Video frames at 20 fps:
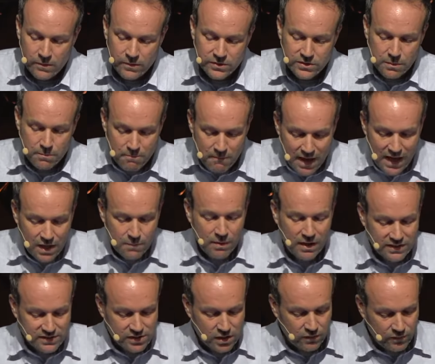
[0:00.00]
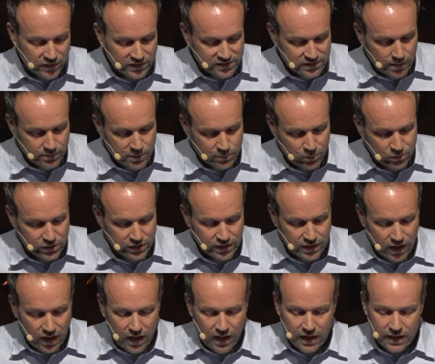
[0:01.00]
to make myself acceptable to
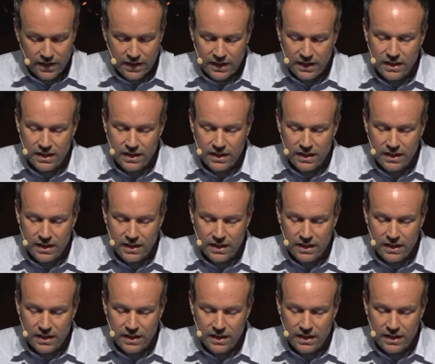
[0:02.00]
God,